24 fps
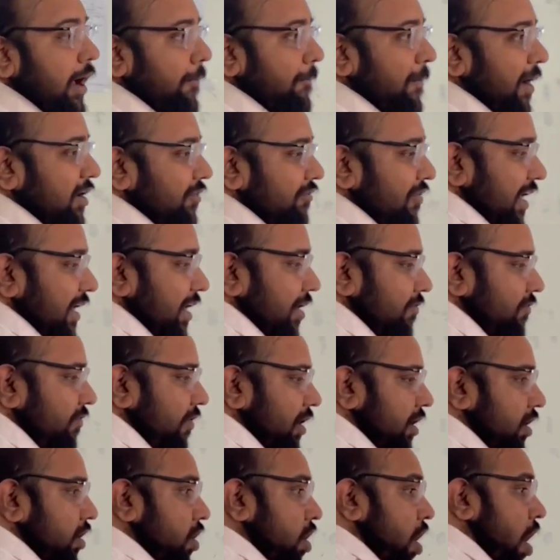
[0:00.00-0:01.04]
But
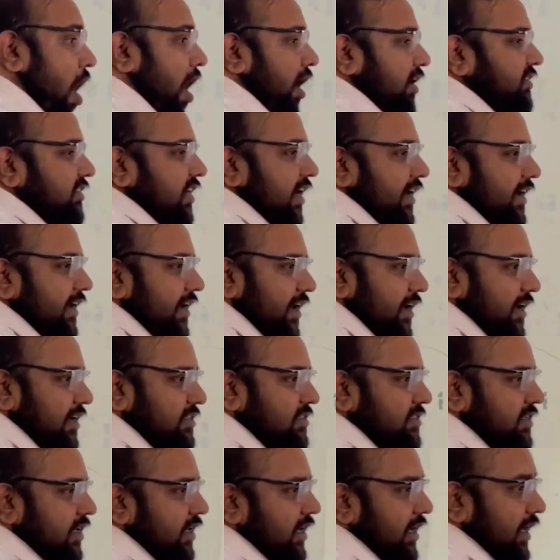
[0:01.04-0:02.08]
whenever Gauss
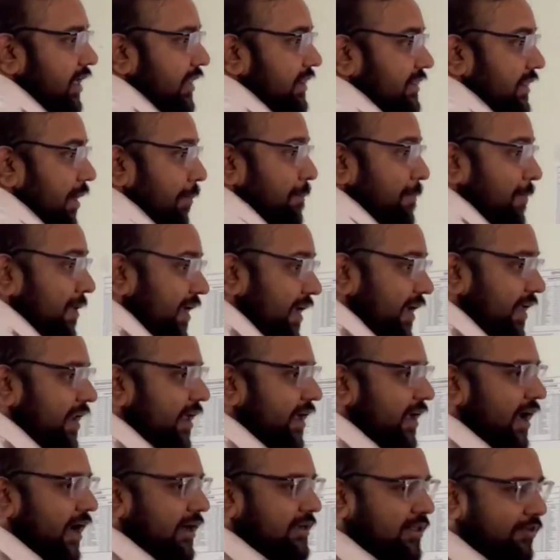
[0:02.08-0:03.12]
enters, the
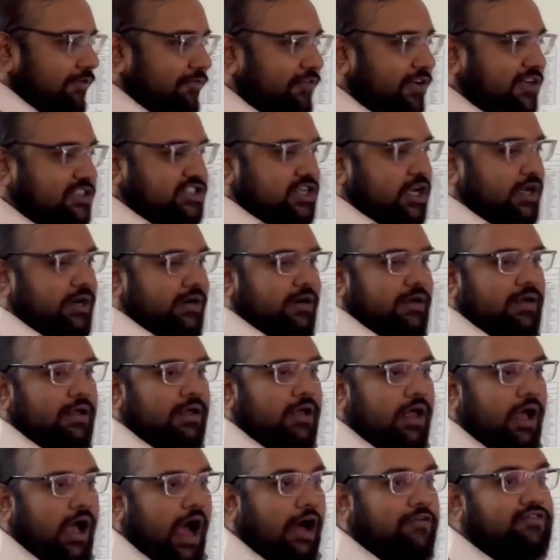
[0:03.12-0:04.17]
meaning and the vision
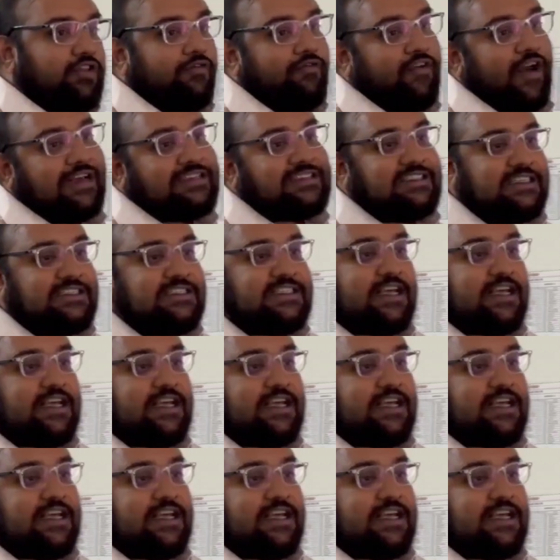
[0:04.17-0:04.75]
of the flux